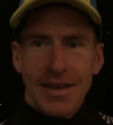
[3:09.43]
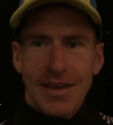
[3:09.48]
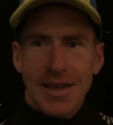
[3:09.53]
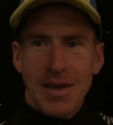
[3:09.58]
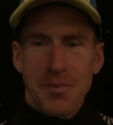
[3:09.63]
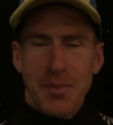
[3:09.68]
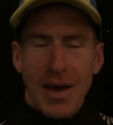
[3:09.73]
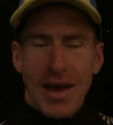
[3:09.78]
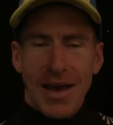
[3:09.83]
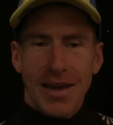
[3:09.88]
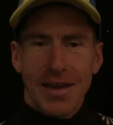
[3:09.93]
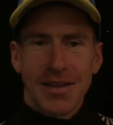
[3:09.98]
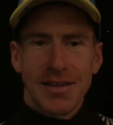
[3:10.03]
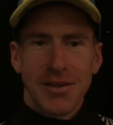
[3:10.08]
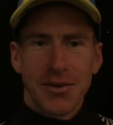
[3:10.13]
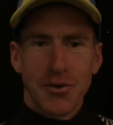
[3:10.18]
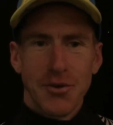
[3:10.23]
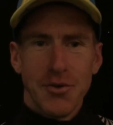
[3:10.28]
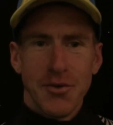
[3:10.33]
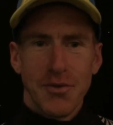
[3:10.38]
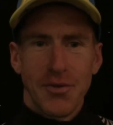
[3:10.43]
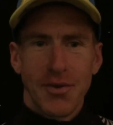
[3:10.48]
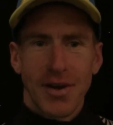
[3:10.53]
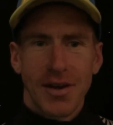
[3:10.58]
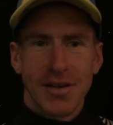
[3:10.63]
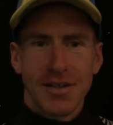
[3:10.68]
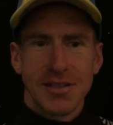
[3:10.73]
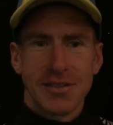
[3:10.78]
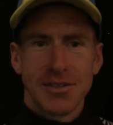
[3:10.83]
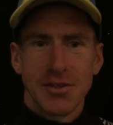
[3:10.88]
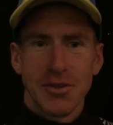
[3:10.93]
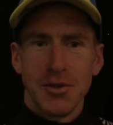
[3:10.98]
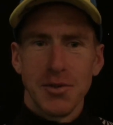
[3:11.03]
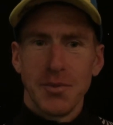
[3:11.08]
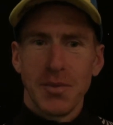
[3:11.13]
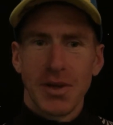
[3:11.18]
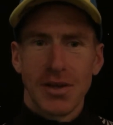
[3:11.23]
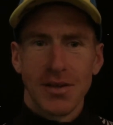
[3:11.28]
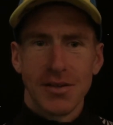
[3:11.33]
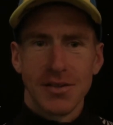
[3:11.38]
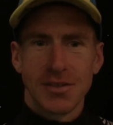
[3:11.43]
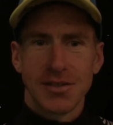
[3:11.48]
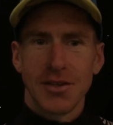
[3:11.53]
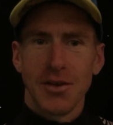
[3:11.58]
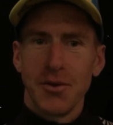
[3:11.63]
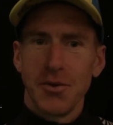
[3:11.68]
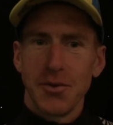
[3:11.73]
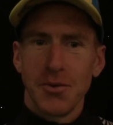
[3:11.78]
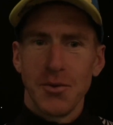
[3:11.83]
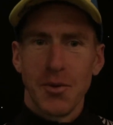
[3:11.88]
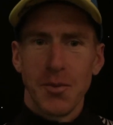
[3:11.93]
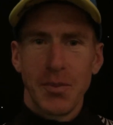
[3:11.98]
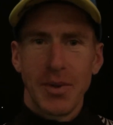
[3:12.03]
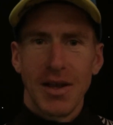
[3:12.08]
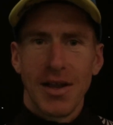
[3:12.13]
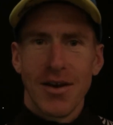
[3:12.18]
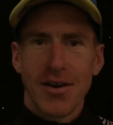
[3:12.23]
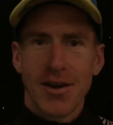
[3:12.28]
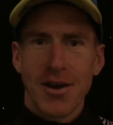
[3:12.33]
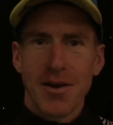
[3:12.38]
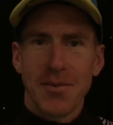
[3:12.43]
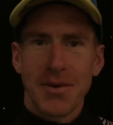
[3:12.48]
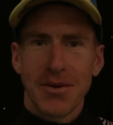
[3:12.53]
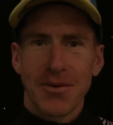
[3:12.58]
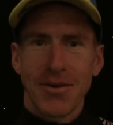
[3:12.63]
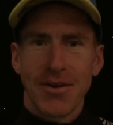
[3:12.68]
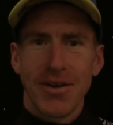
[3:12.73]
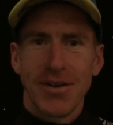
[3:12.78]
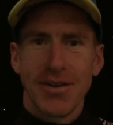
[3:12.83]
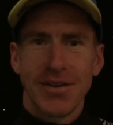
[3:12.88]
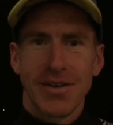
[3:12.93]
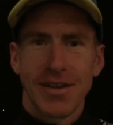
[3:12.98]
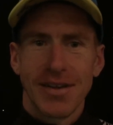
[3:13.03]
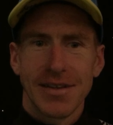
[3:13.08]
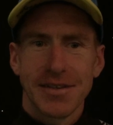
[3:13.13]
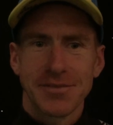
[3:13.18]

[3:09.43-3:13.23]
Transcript: get back in the groove fairly soon because Kona won't be long coming around.